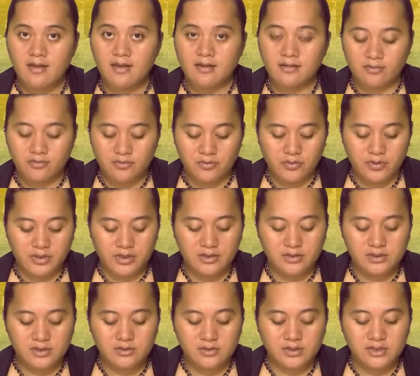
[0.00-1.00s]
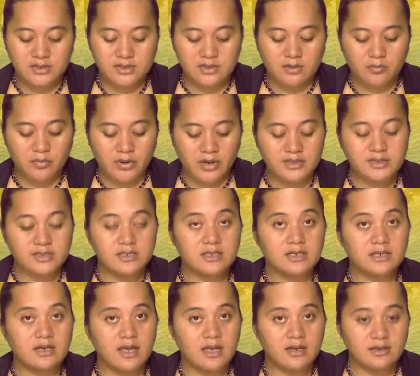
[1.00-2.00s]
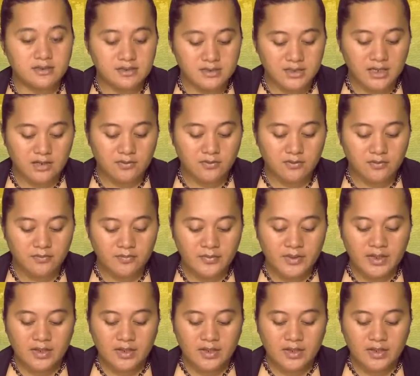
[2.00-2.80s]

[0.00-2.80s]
and according to NISCA President Alan Tano,